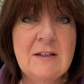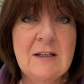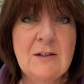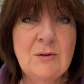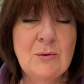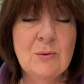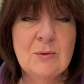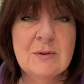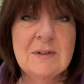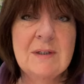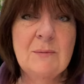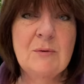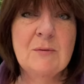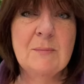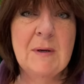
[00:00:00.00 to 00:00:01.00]
in Dorset,
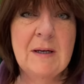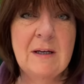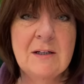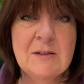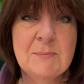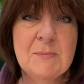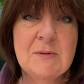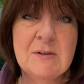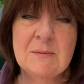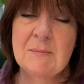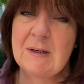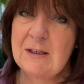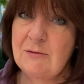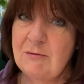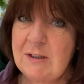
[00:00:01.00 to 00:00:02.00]
with my husband and
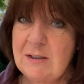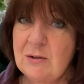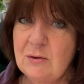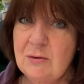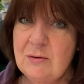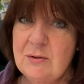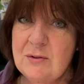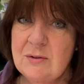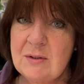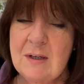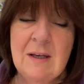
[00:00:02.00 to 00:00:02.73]
my 3 dogs,